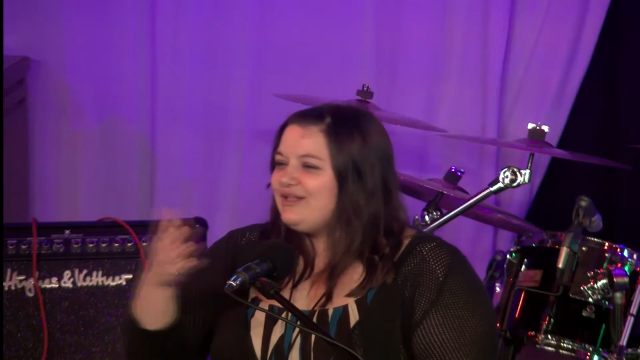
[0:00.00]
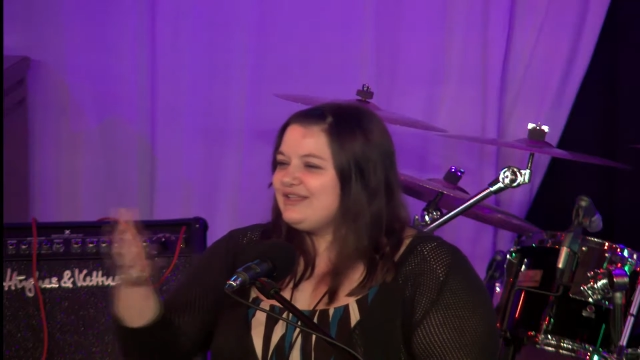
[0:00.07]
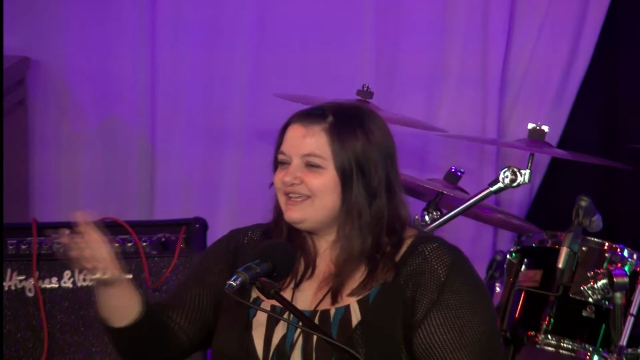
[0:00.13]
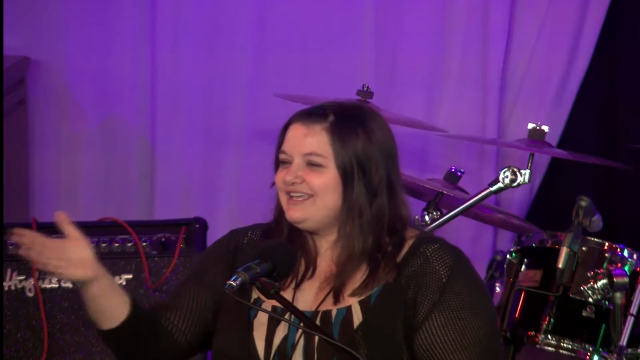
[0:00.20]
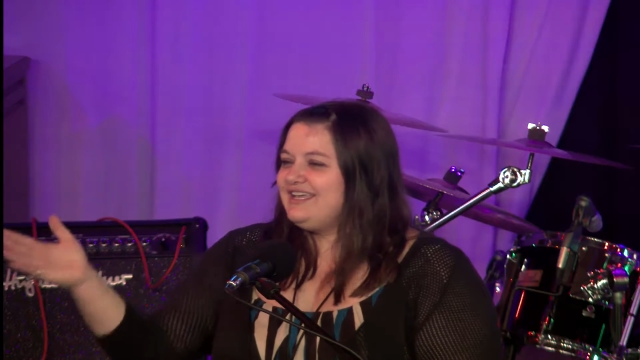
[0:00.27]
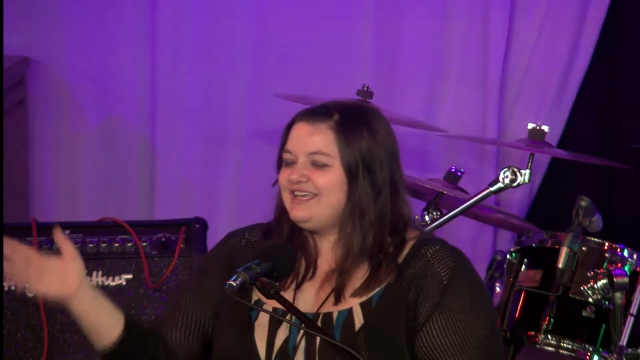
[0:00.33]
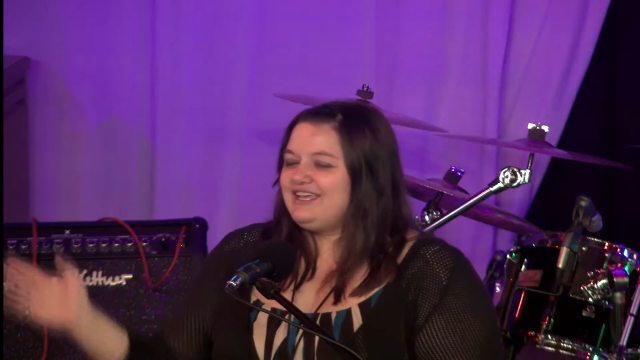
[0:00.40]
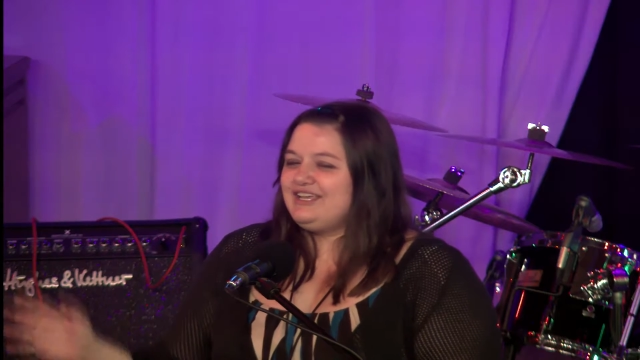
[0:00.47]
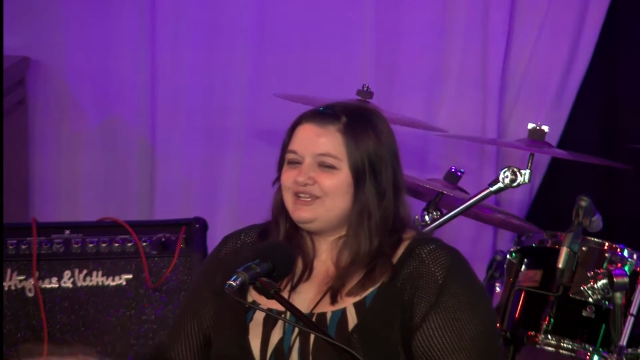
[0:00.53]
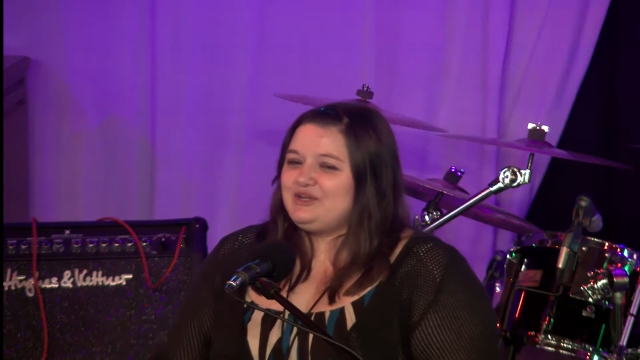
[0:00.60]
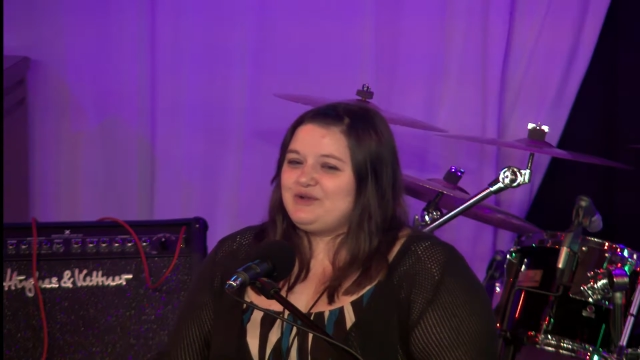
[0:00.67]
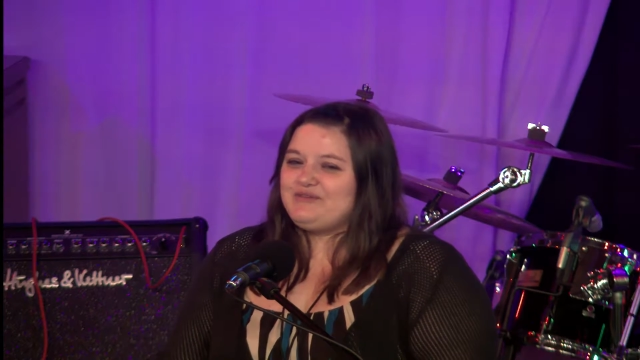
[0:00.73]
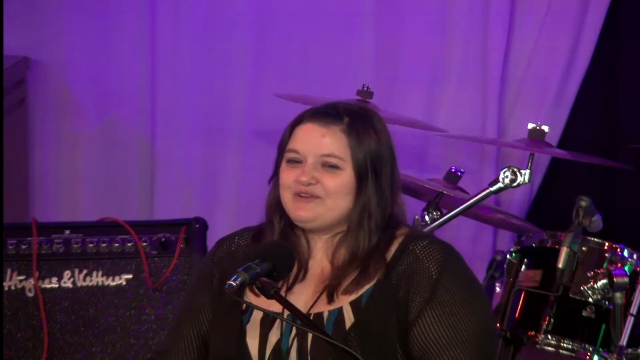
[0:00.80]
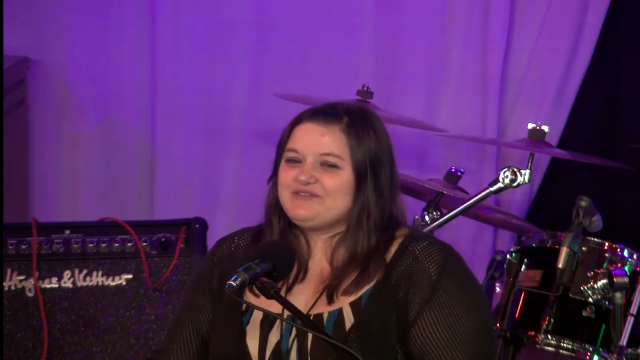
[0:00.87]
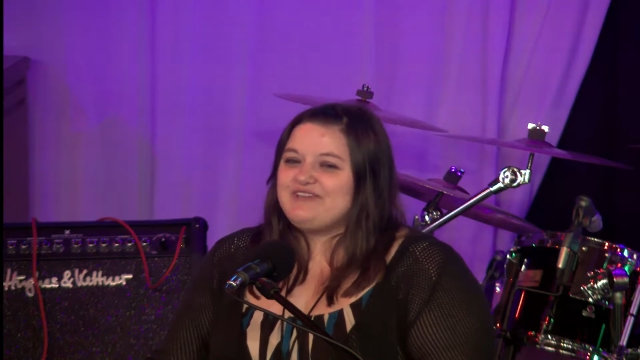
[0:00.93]

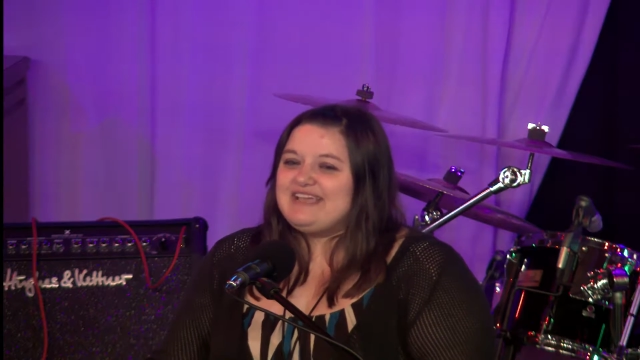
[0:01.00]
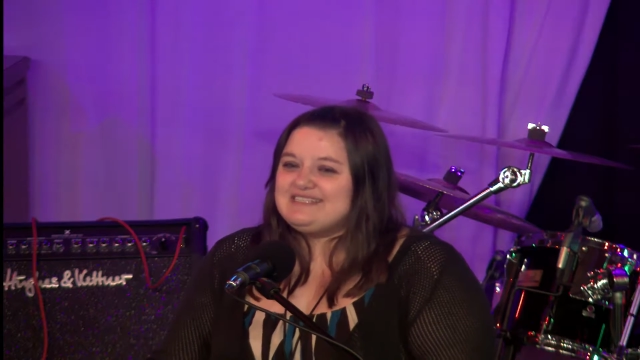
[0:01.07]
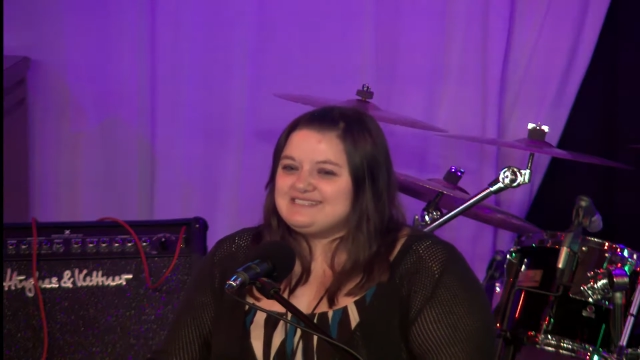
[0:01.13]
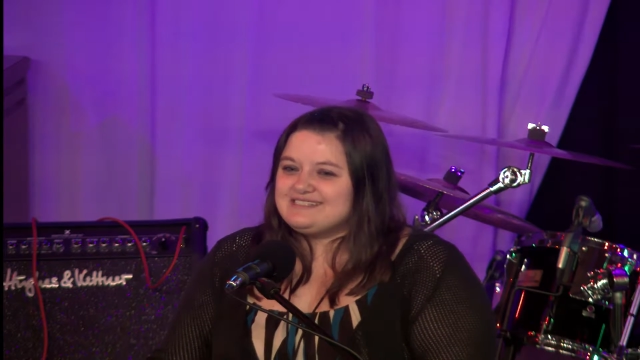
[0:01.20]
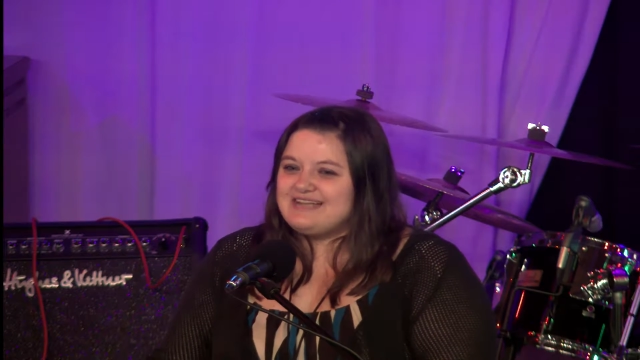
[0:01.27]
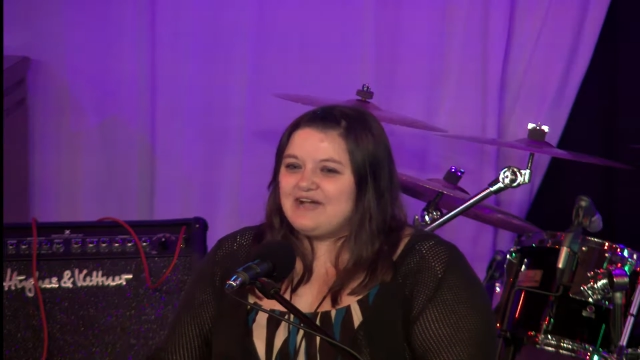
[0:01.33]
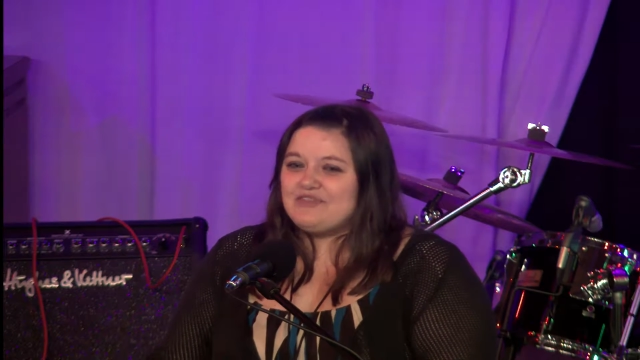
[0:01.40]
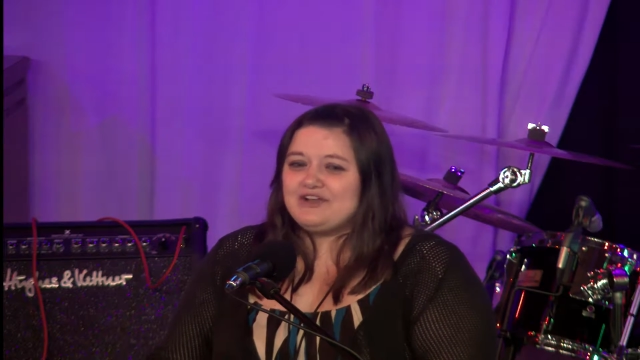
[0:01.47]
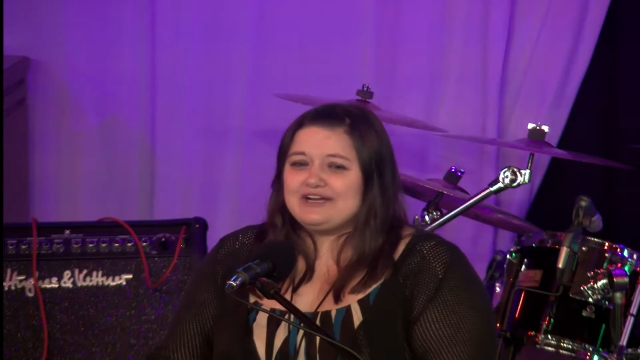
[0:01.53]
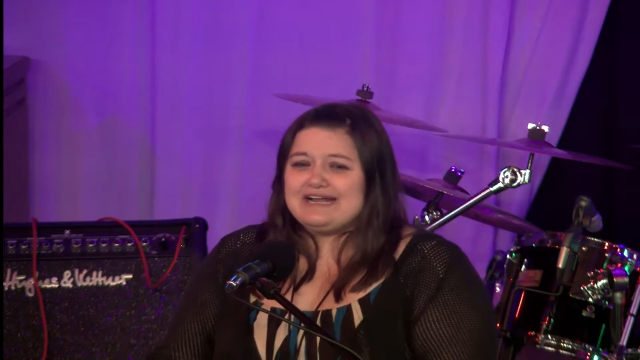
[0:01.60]
of your faces out there,